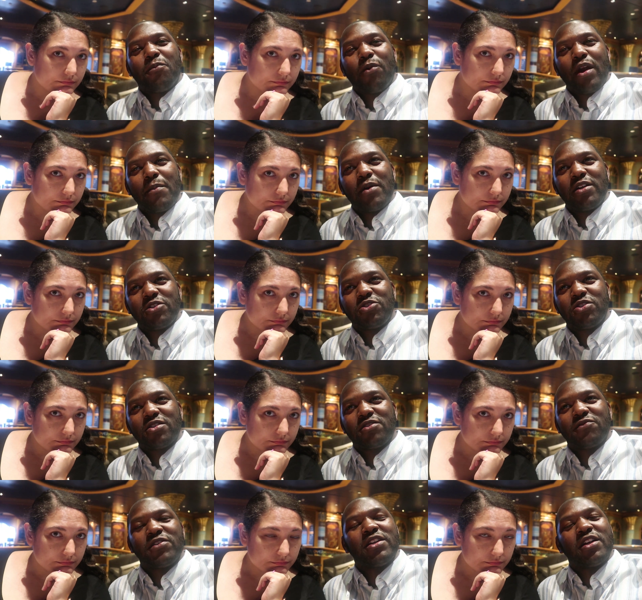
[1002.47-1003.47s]
Speaker 1: pretty much
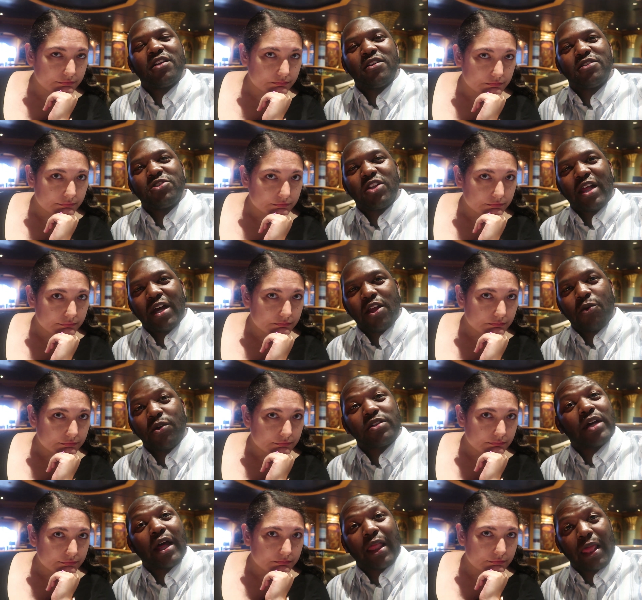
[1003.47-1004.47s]
just vanilla gelato,
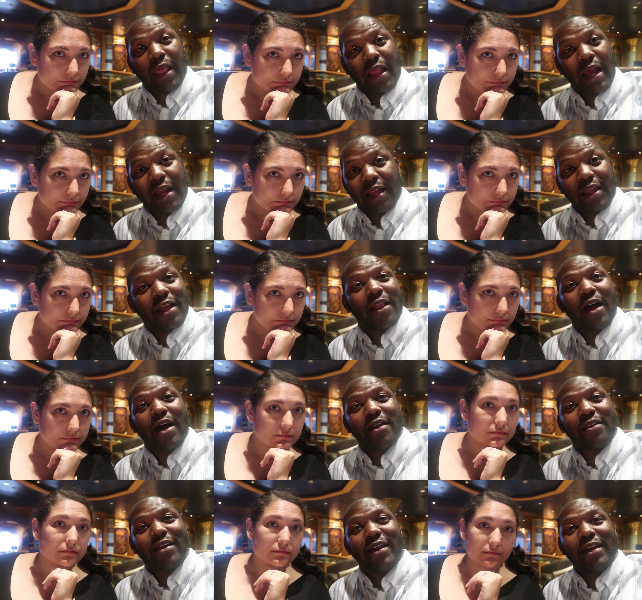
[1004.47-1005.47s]
which I like it a
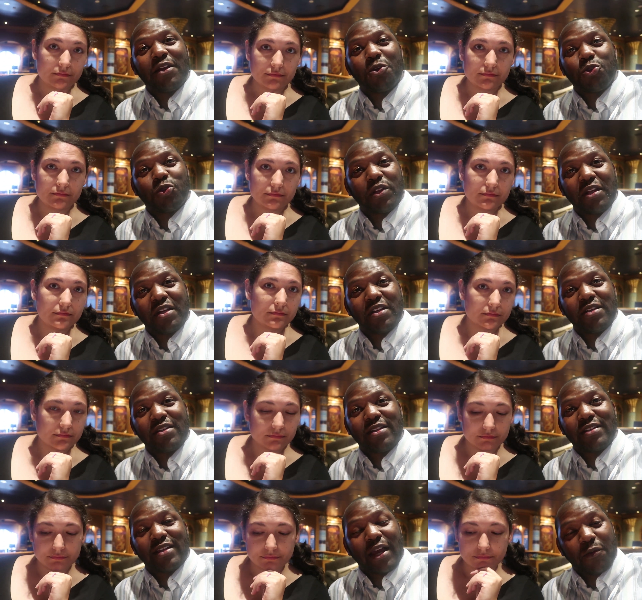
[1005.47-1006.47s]
lot, and it was really uh-huh. good
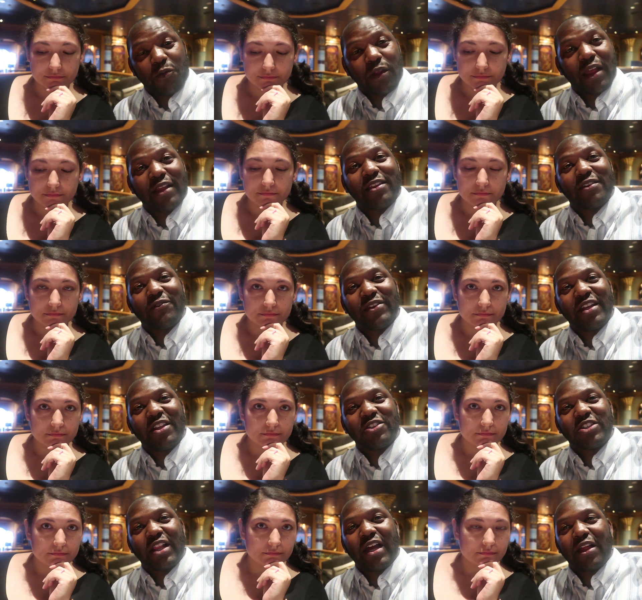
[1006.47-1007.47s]
because I really like the
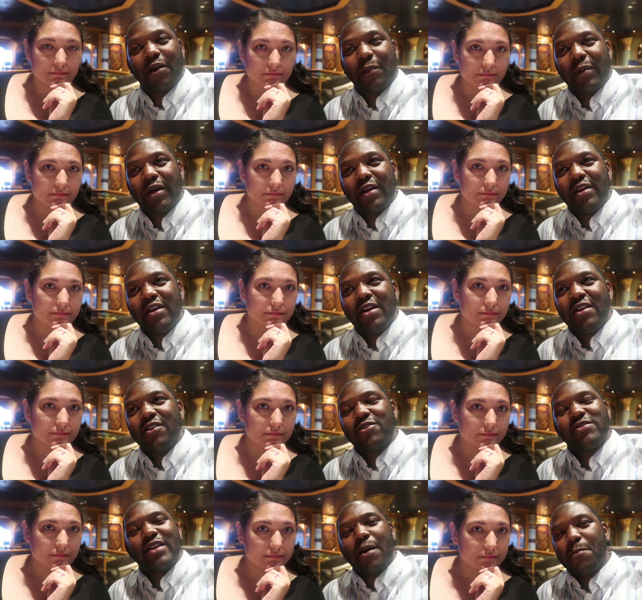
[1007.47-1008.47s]
vanilla gelato. But
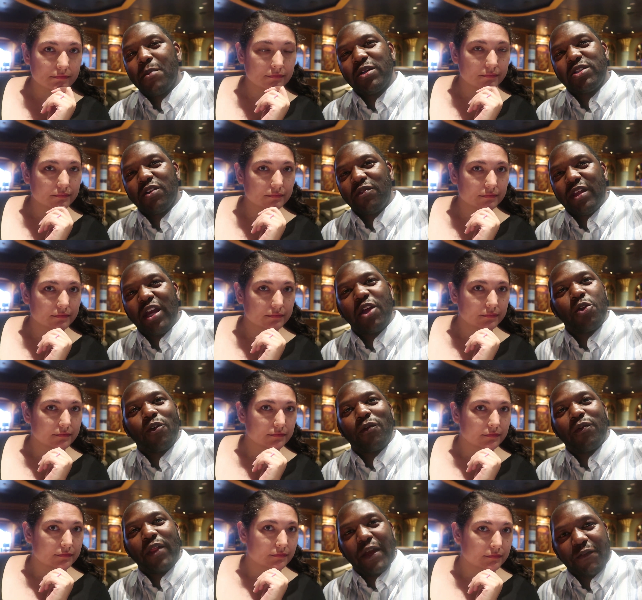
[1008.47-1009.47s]
there's not much of the other
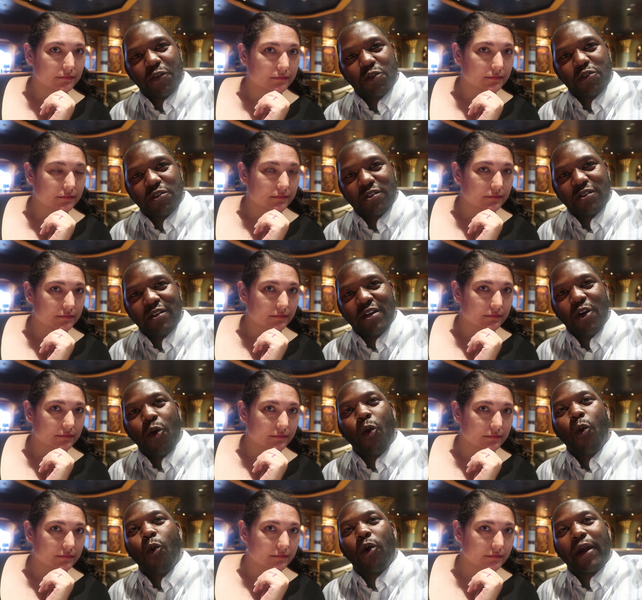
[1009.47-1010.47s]
flavors
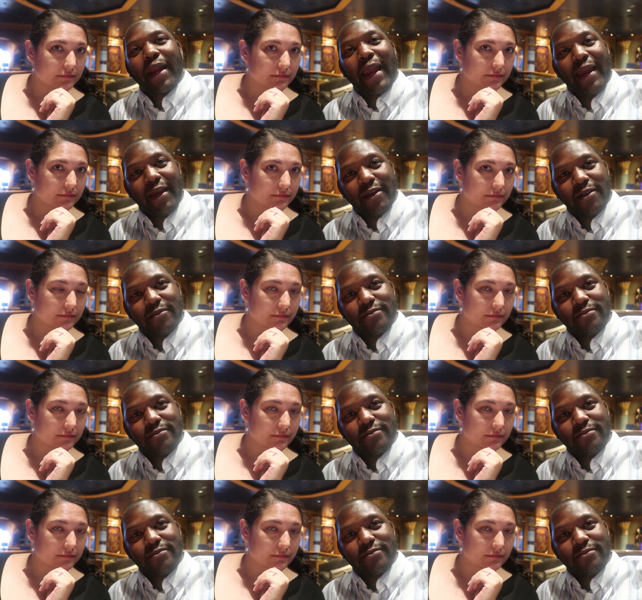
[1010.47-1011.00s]
or cake.